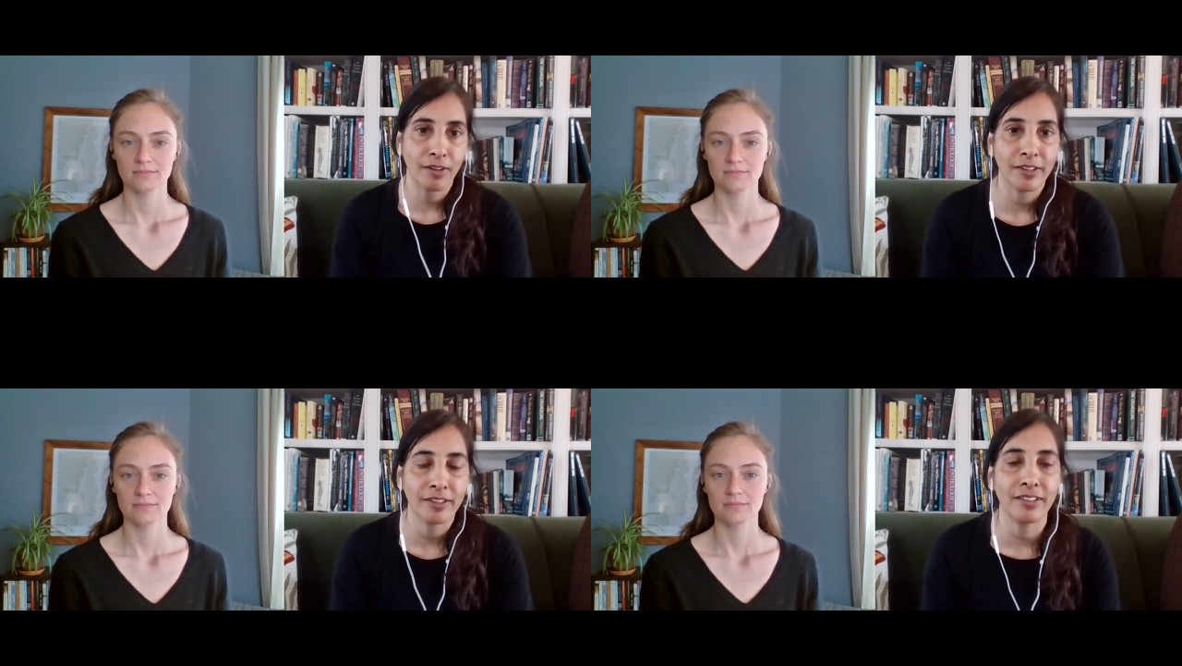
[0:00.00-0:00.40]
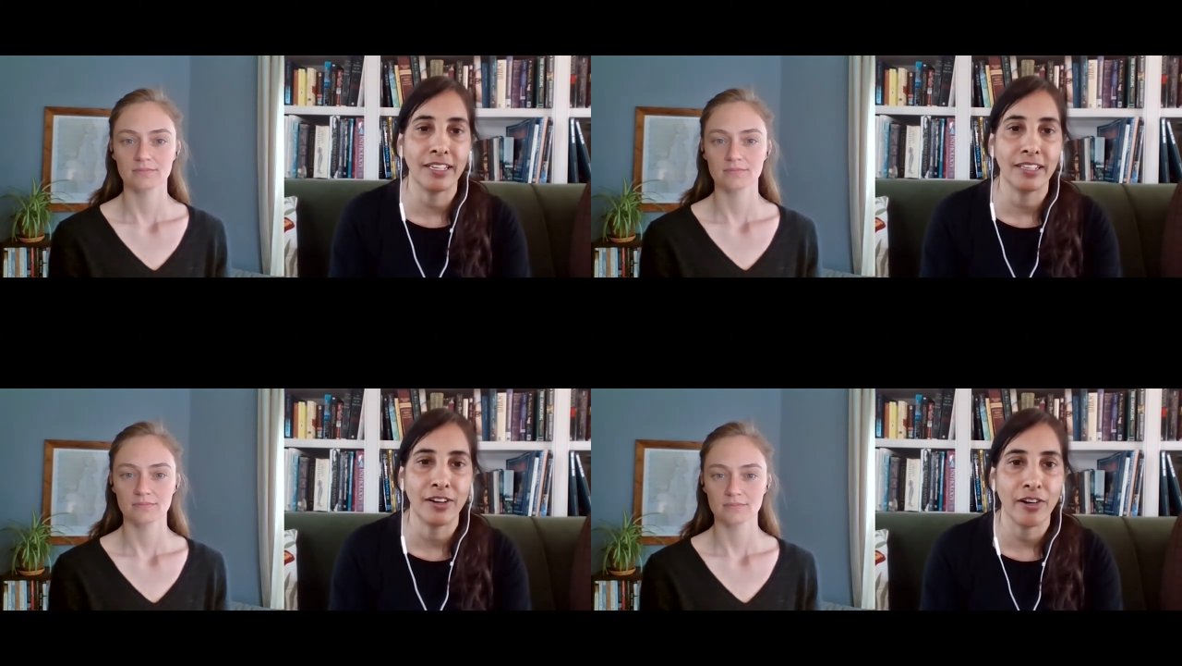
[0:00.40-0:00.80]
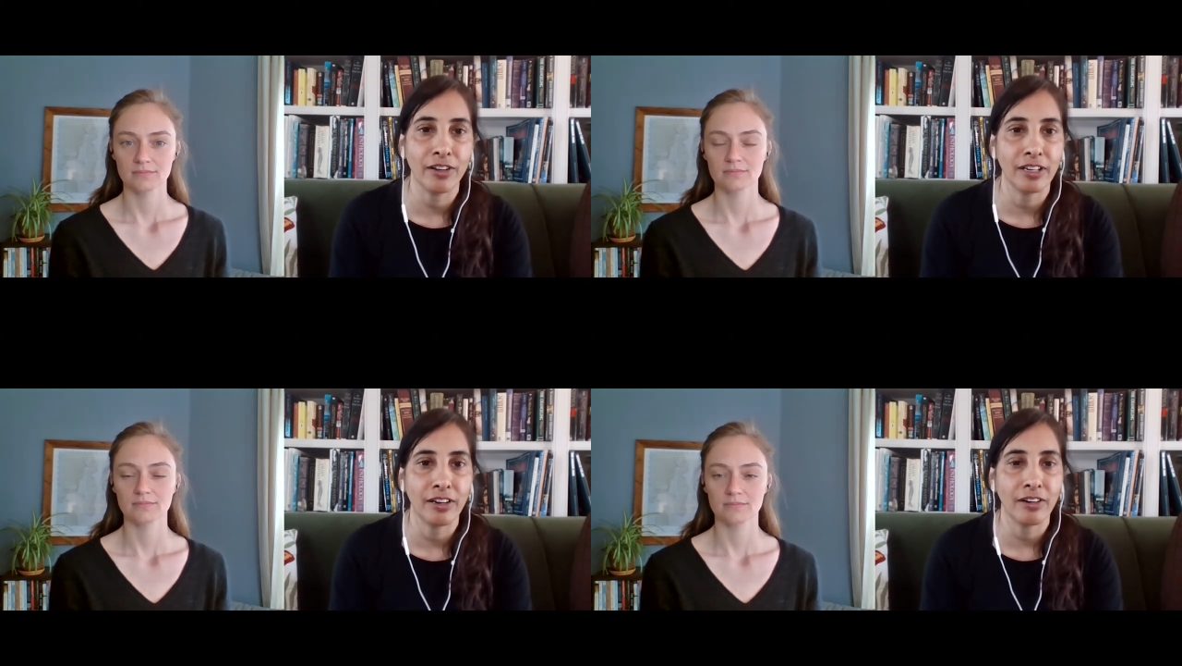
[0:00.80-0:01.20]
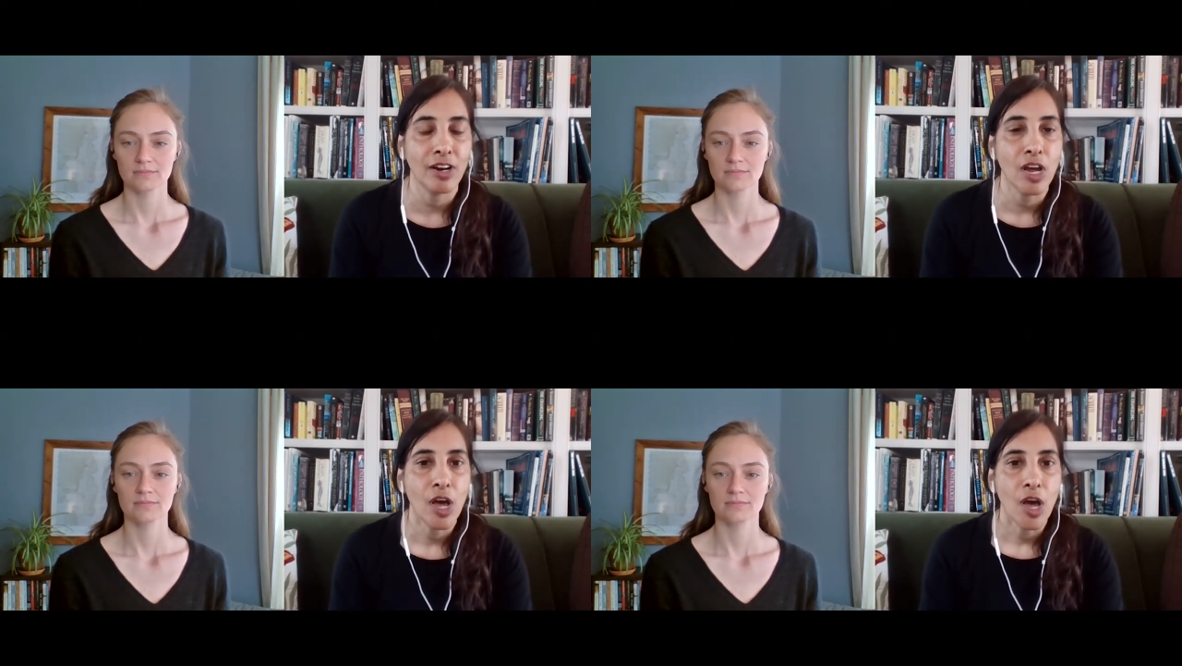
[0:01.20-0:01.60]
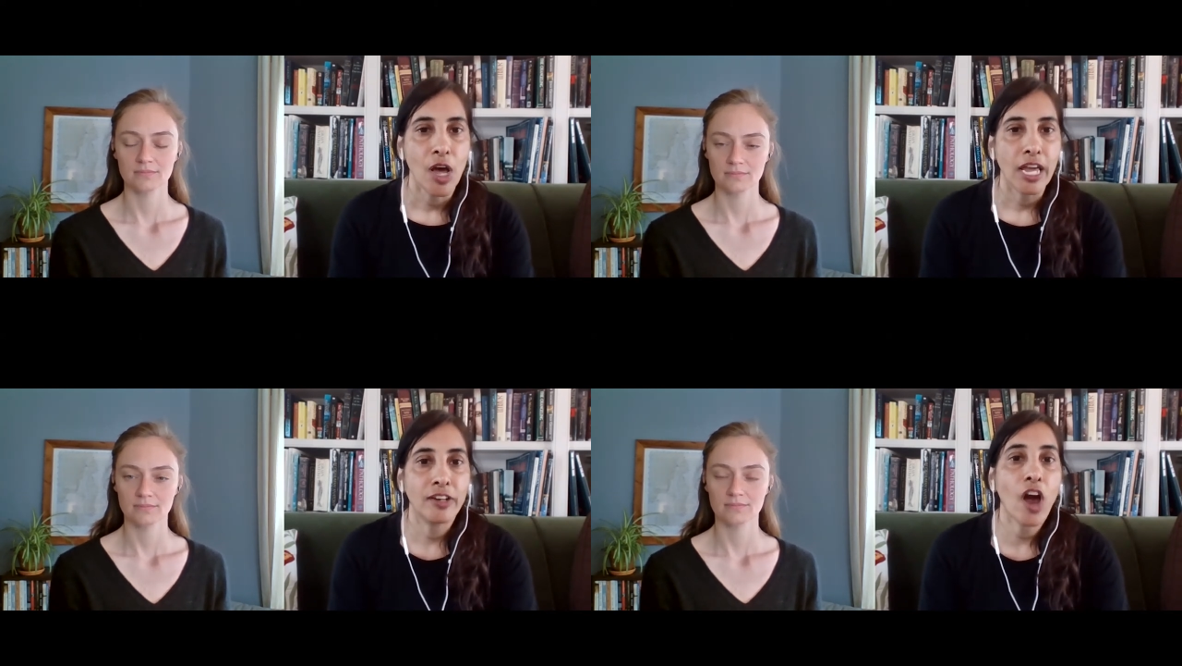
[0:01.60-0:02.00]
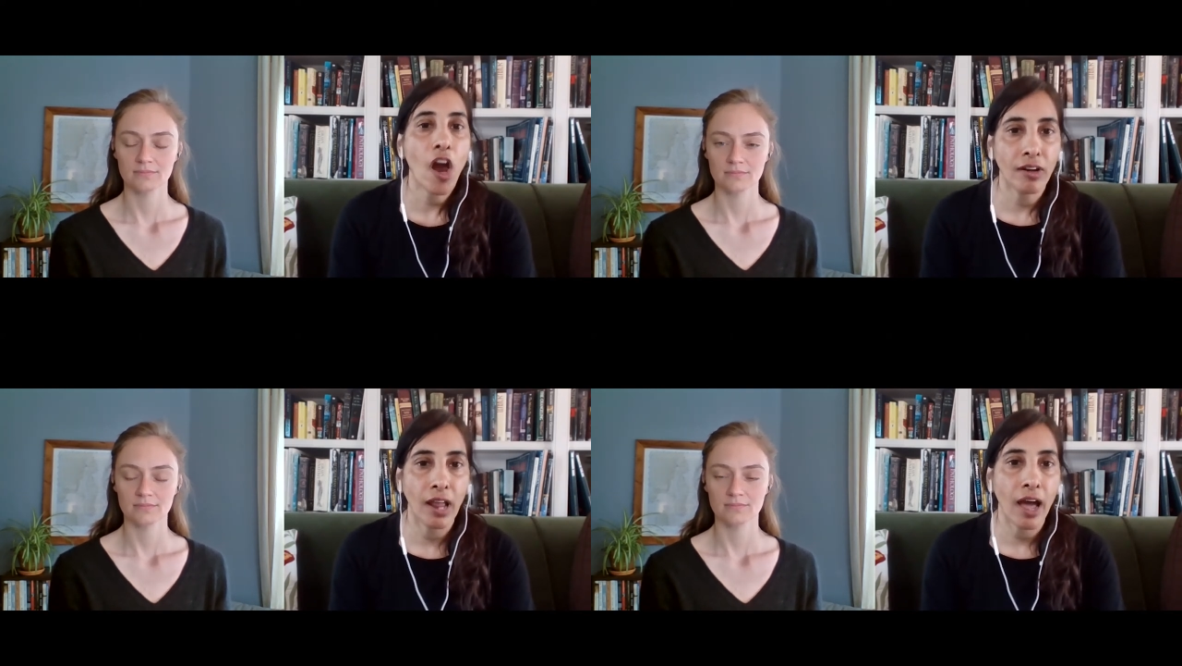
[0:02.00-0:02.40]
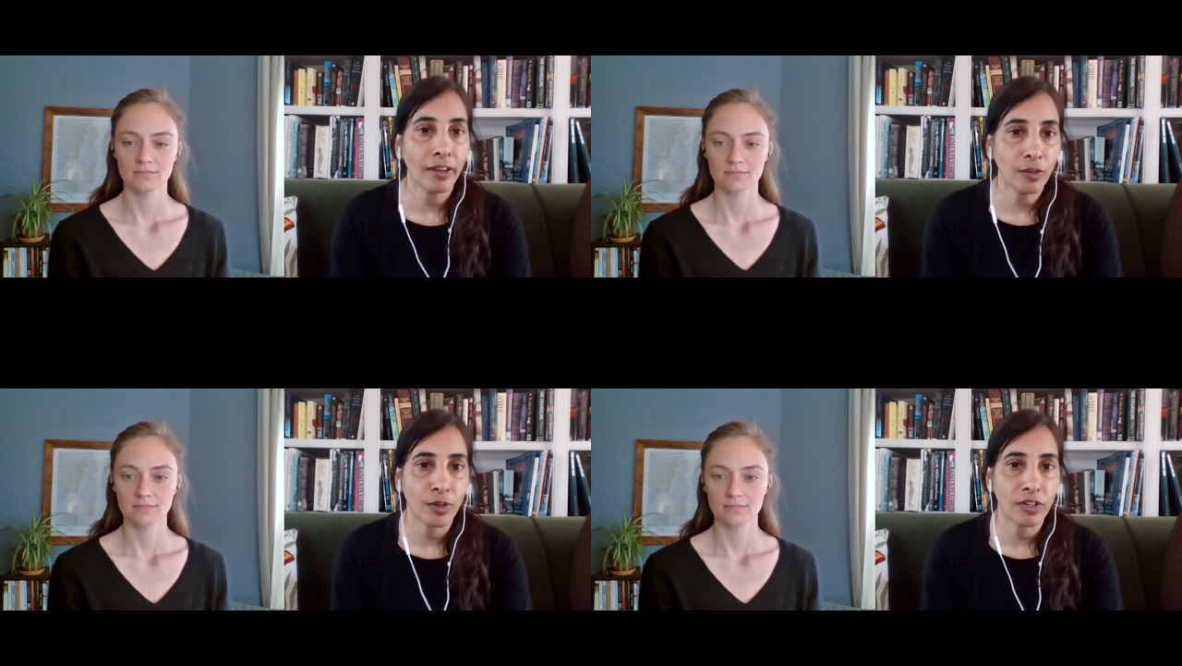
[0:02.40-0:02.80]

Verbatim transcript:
Speaker 1: Obviously, they're they're entire lives,